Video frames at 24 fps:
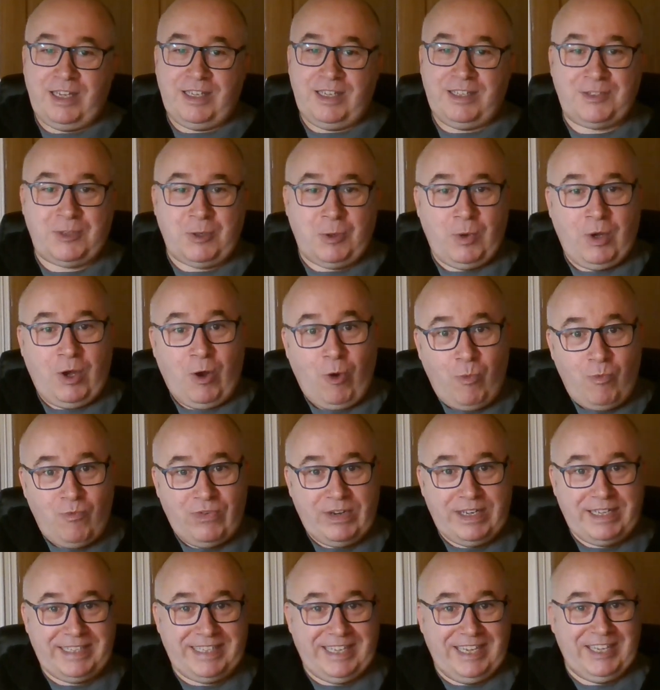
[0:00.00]
So
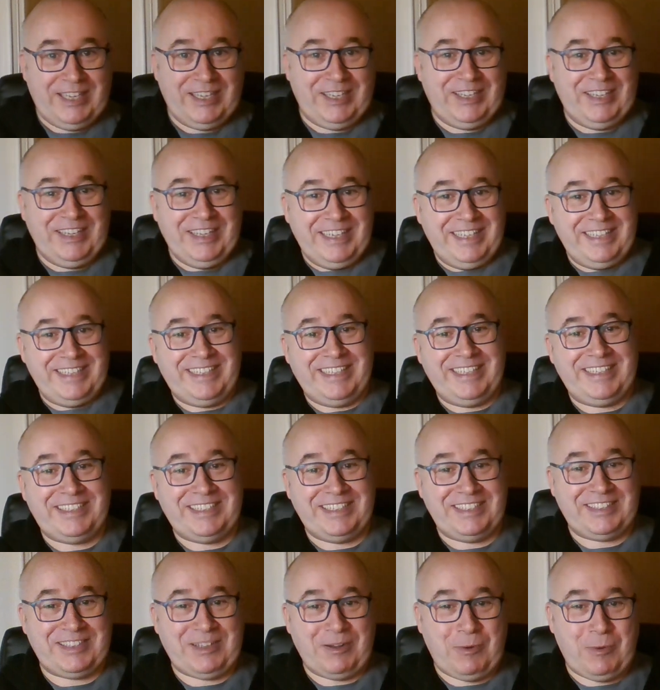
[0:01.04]
hopefully this
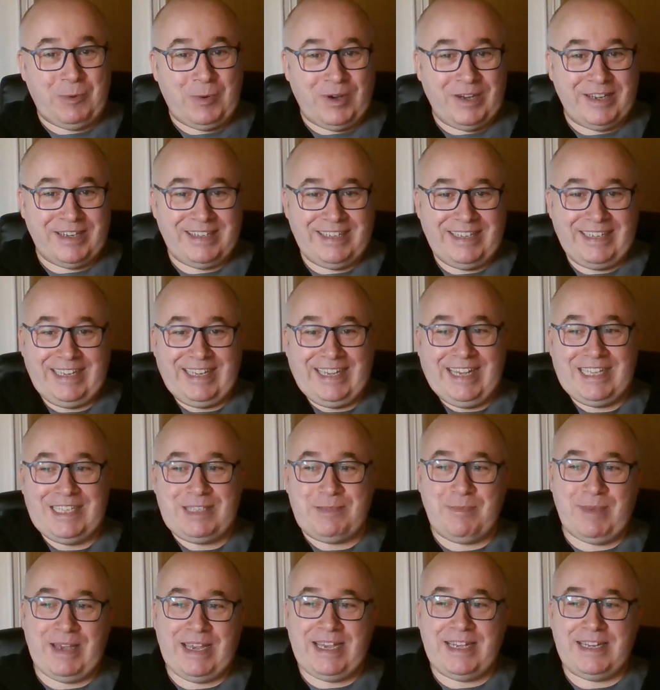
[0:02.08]
is the one that
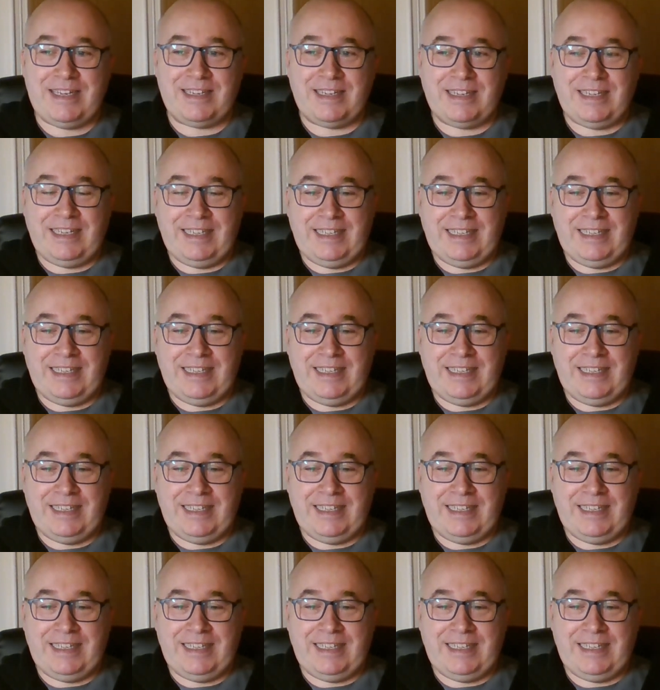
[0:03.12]
gets made.